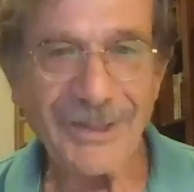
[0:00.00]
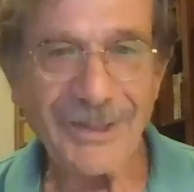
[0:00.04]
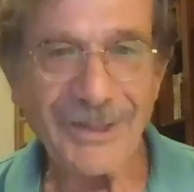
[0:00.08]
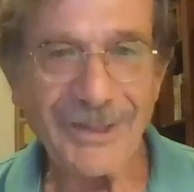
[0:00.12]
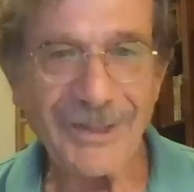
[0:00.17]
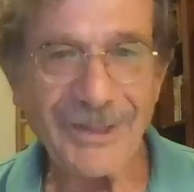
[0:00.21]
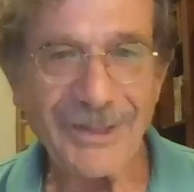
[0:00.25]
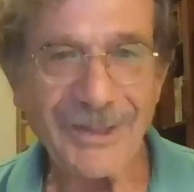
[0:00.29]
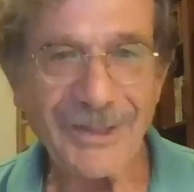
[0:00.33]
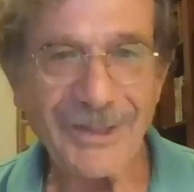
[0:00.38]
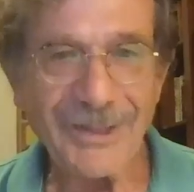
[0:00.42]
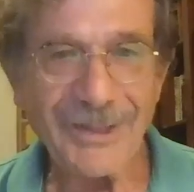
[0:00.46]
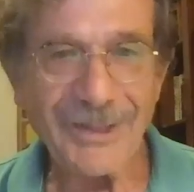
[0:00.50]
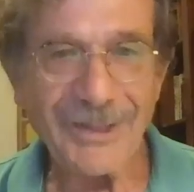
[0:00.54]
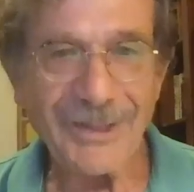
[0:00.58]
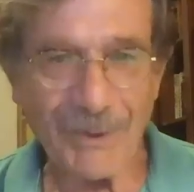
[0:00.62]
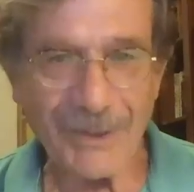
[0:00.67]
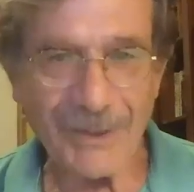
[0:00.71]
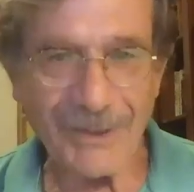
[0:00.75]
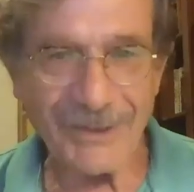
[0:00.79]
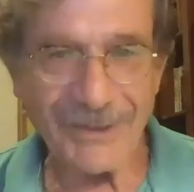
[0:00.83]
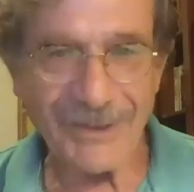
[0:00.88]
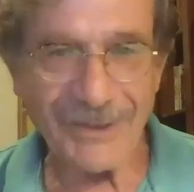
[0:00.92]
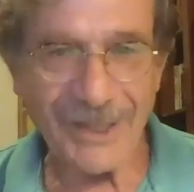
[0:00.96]

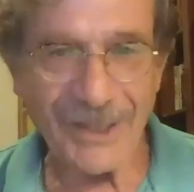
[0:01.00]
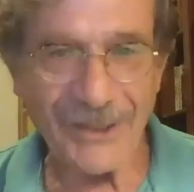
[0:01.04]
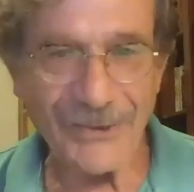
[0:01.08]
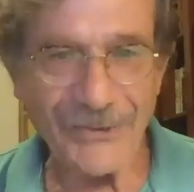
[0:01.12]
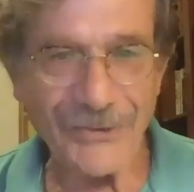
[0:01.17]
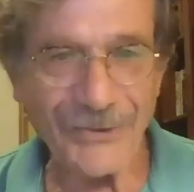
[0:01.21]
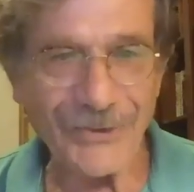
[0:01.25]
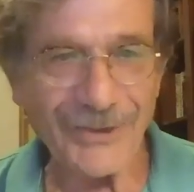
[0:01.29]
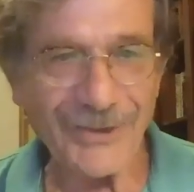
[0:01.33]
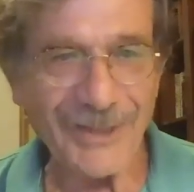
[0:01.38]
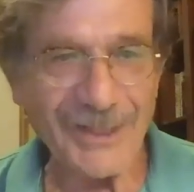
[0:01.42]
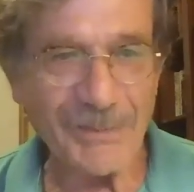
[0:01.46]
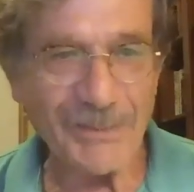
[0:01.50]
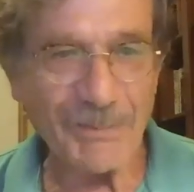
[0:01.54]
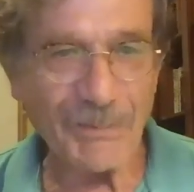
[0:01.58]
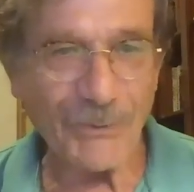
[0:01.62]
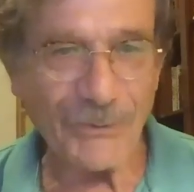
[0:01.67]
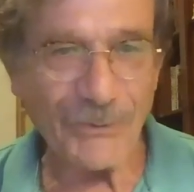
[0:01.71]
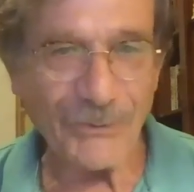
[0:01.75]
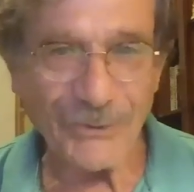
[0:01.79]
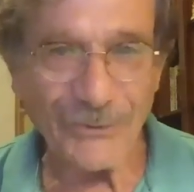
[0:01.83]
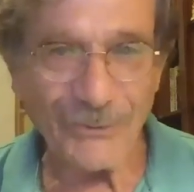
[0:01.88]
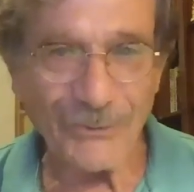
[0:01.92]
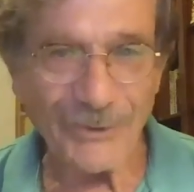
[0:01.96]
visualization,
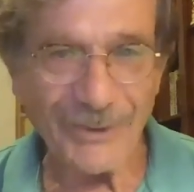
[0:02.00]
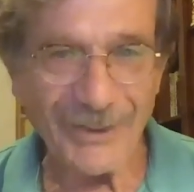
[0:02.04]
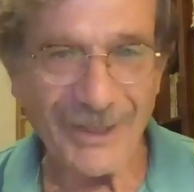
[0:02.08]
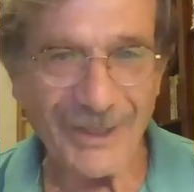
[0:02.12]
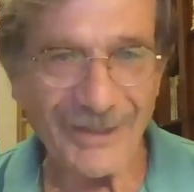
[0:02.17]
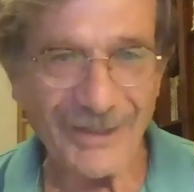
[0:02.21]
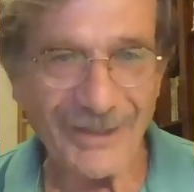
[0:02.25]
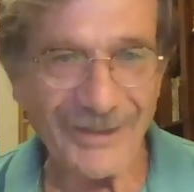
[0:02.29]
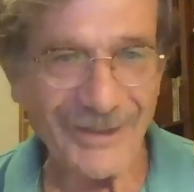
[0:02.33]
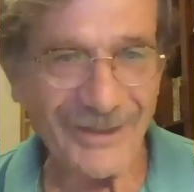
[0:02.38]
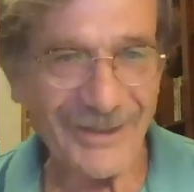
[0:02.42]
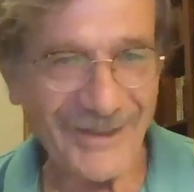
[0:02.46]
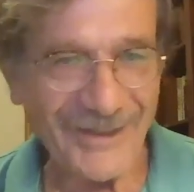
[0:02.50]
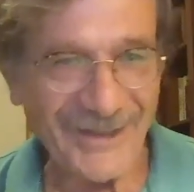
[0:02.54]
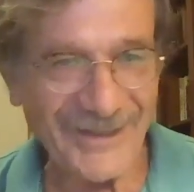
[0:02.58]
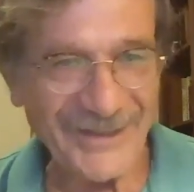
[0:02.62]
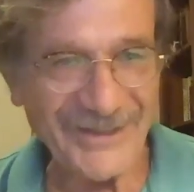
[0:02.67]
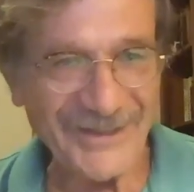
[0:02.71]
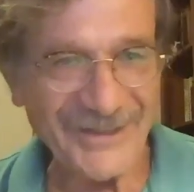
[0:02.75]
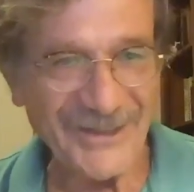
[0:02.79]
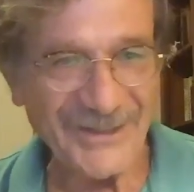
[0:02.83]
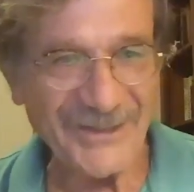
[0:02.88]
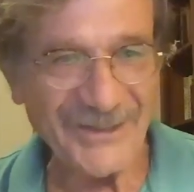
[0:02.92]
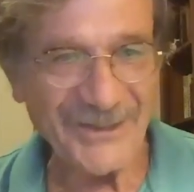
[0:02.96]
exploratory data
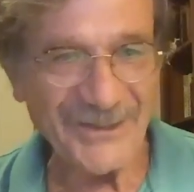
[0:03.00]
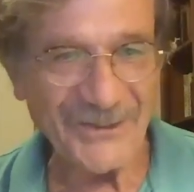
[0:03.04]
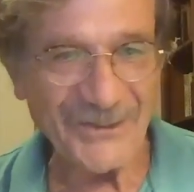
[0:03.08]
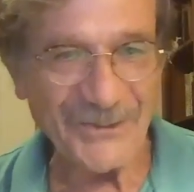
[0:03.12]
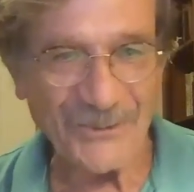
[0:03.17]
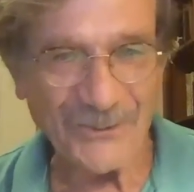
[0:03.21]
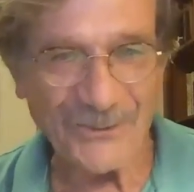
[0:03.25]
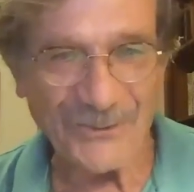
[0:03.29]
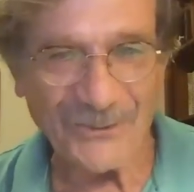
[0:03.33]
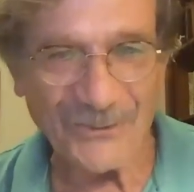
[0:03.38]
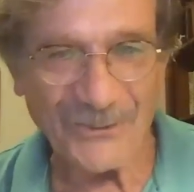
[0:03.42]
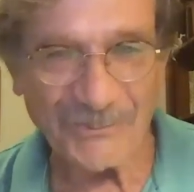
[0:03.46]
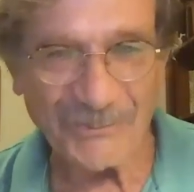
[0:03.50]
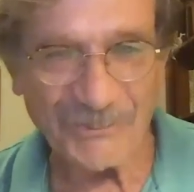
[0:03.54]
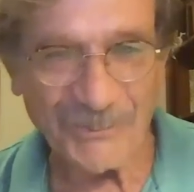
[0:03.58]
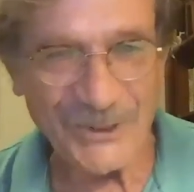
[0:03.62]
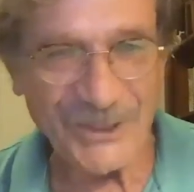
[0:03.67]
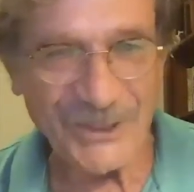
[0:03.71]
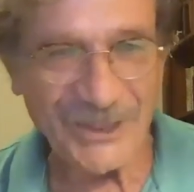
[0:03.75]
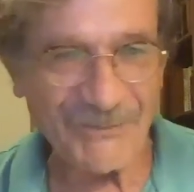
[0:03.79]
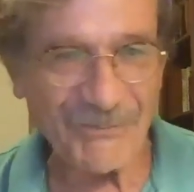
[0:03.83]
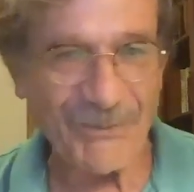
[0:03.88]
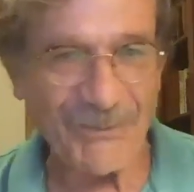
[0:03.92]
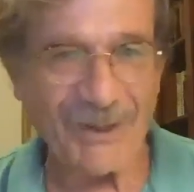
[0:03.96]
analysis, and so on, which
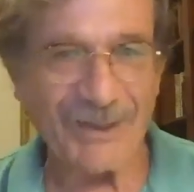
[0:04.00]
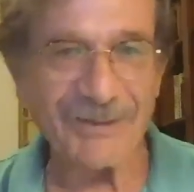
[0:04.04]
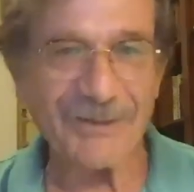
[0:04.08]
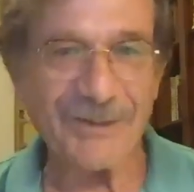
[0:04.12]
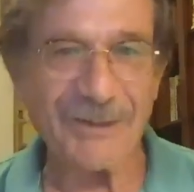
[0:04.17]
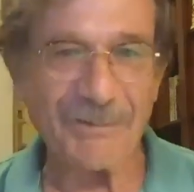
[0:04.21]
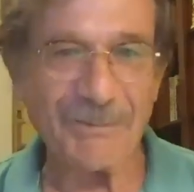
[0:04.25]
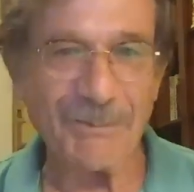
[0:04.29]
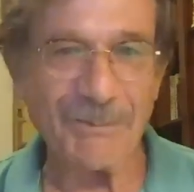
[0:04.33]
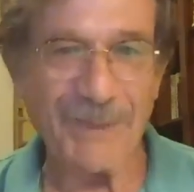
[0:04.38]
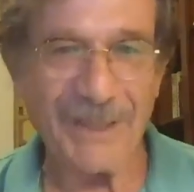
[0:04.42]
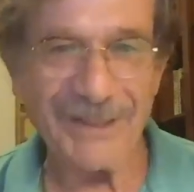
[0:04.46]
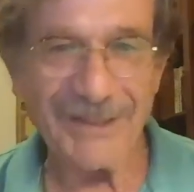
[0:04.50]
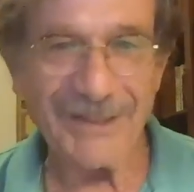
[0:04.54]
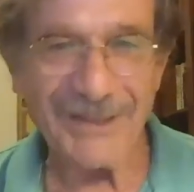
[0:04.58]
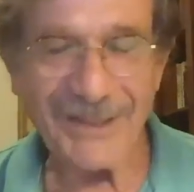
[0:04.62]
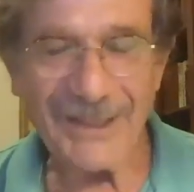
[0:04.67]
attracted me.